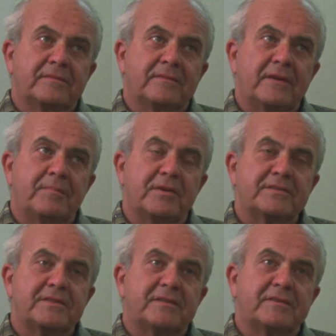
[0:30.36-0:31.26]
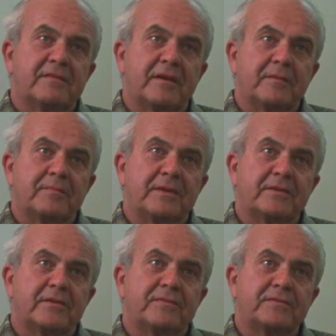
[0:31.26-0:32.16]
very positive
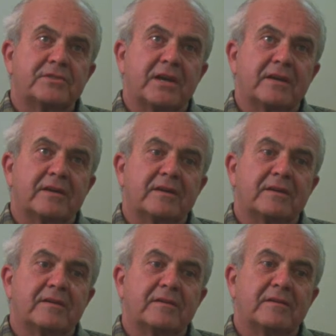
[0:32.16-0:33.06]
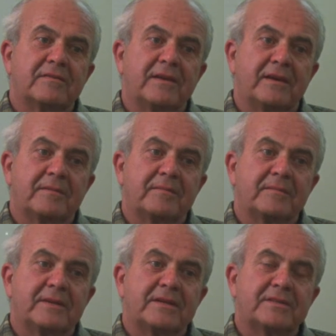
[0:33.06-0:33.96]
development of Czech
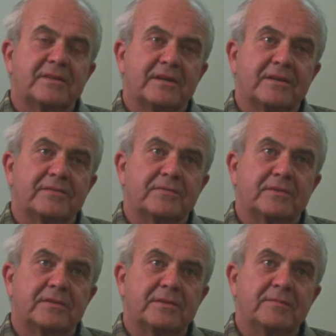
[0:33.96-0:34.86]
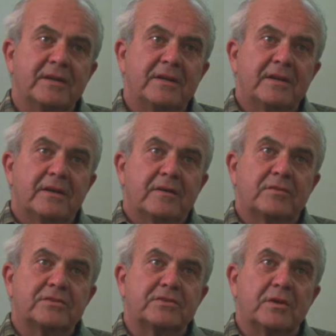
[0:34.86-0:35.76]
film as an art form
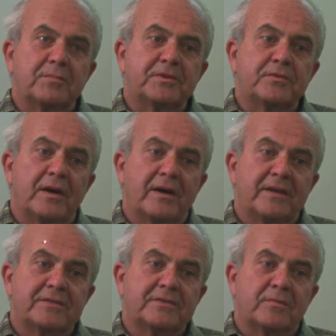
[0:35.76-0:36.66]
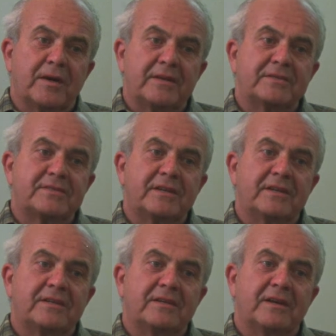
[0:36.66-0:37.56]
was stopped twice, once
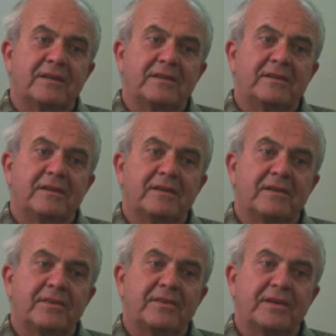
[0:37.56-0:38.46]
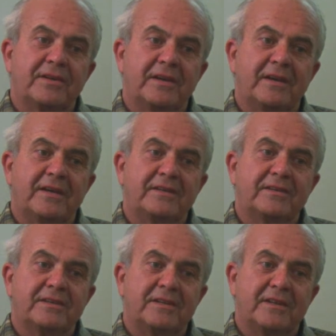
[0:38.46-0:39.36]
in
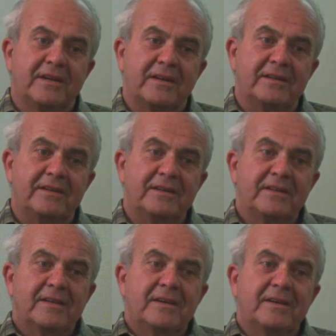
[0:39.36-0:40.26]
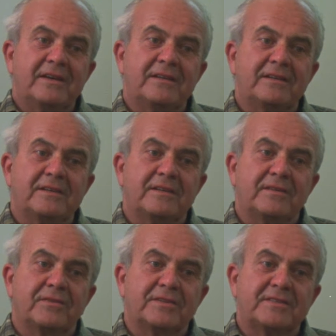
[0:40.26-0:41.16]
1938-39, and
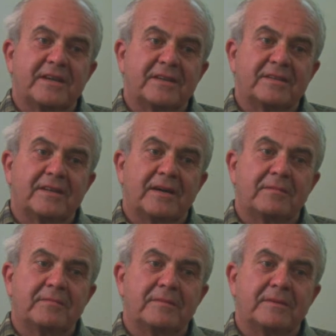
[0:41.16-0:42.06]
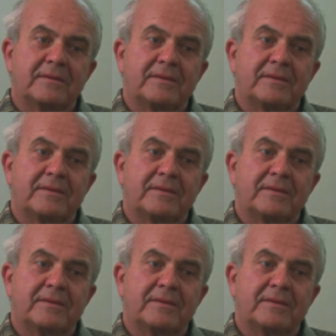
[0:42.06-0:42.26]
for the second time